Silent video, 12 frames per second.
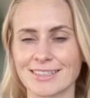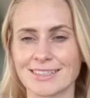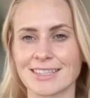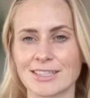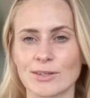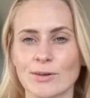
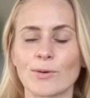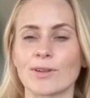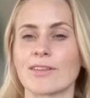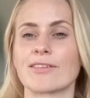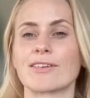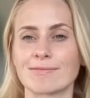that's a whole
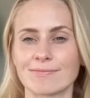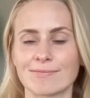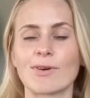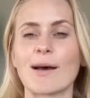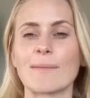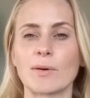other
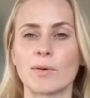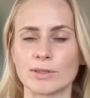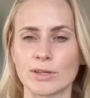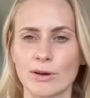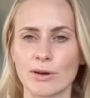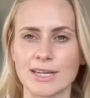rabbit hole
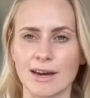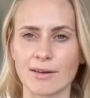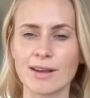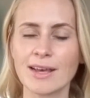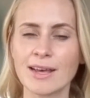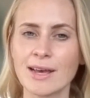to go
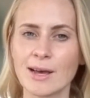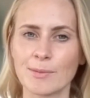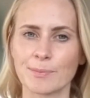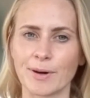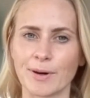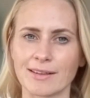down.
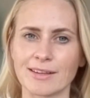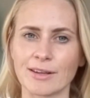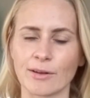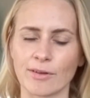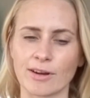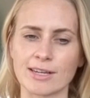But,
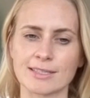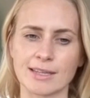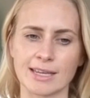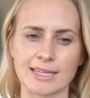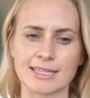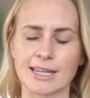there is
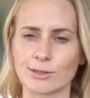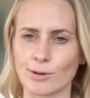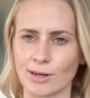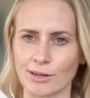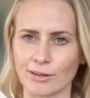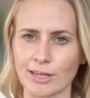like intense
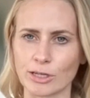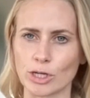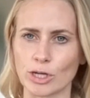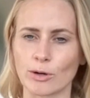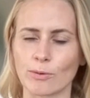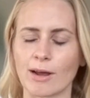
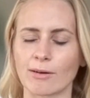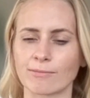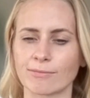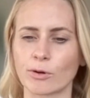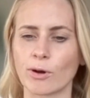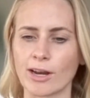regulation
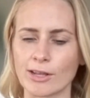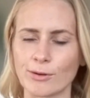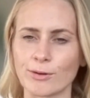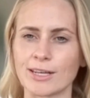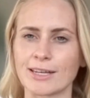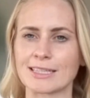around credit
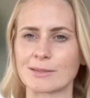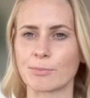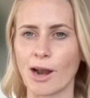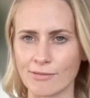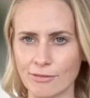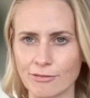unions,
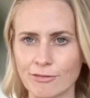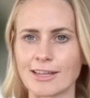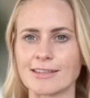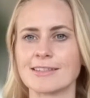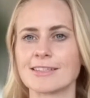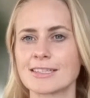private
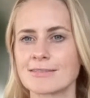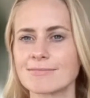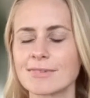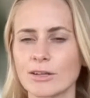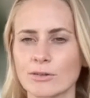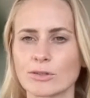funds,
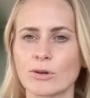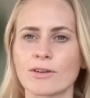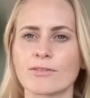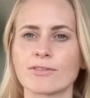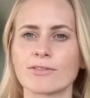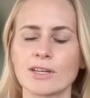sort
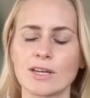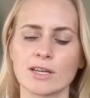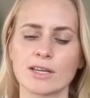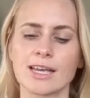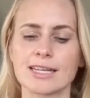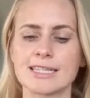of
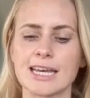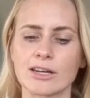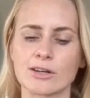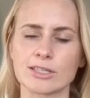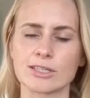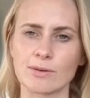
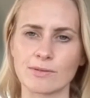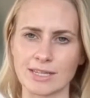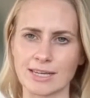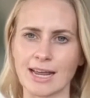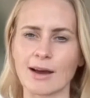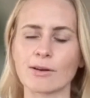containers that we've
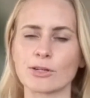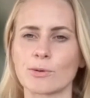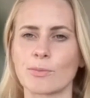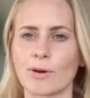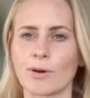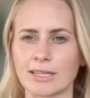seen now. And to your
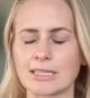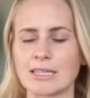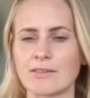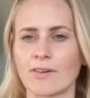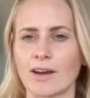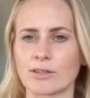point, like
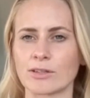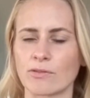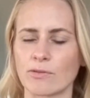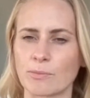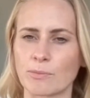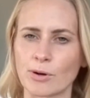DeFi is sort
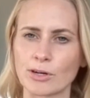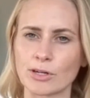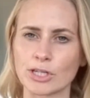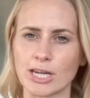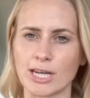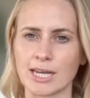of
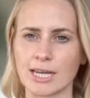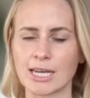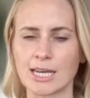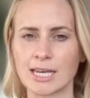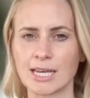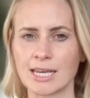emerging